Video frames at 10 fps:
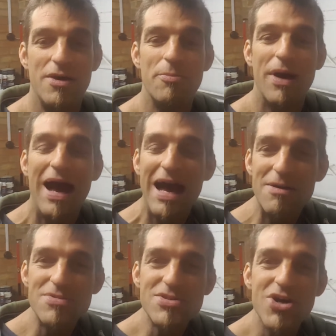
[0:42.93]

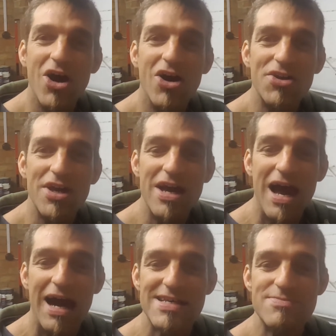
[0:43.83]
perhaps God
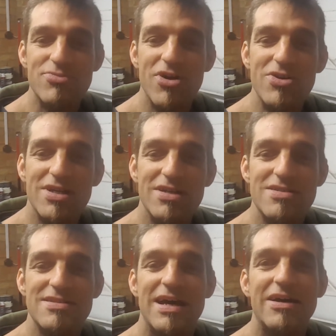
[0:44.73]
has broken
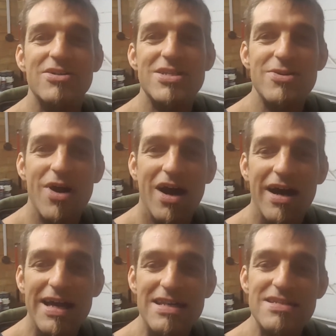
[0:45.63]
us down to our
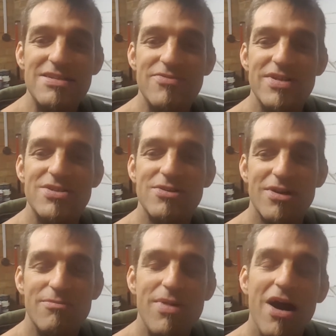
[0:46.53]
individual
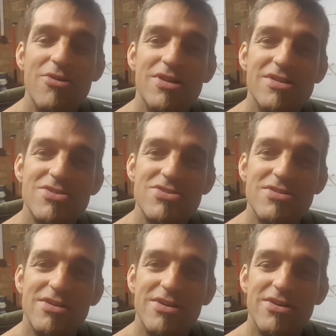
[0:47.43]
components
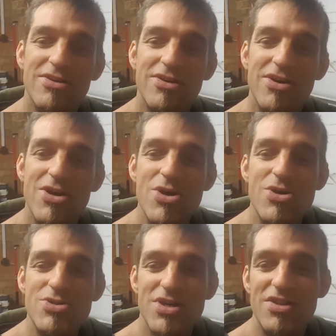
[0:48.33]

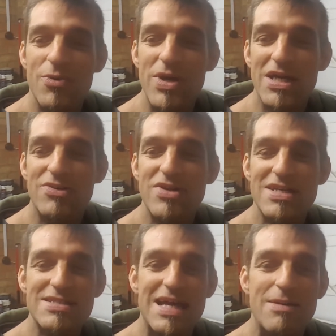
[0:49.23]
so that we can
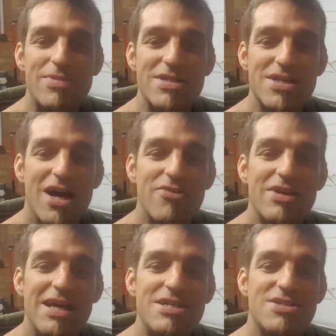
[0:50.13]
re-establish our
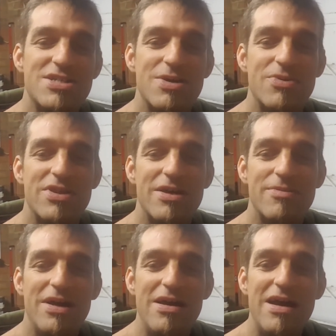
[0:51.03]
relationship with
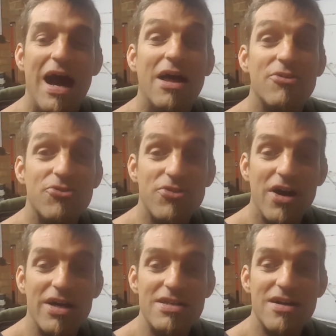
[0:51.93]
Him and
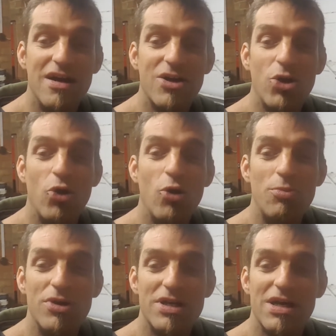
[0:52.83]
find our
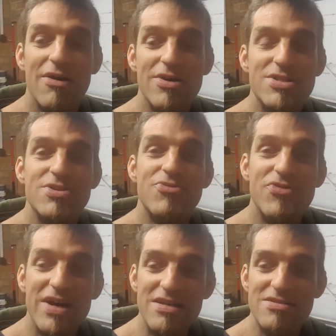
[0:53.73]
corporate courage to
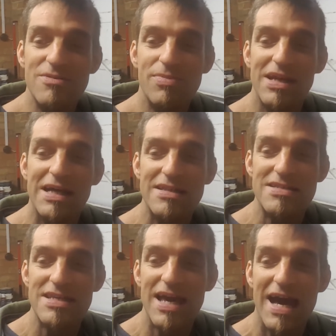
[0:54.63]
face the
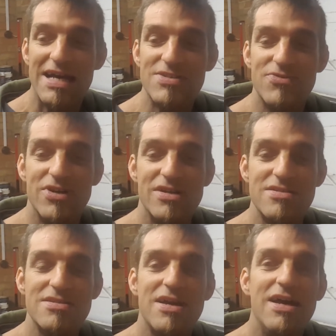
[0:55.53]
plans He has for
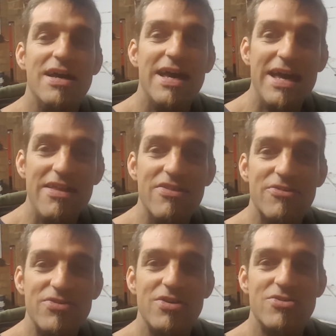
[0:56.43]
us in the
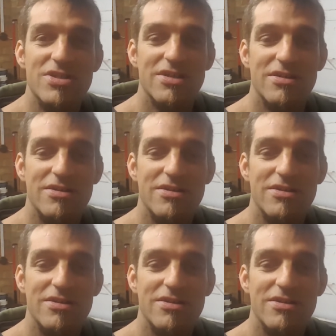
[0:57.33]
future.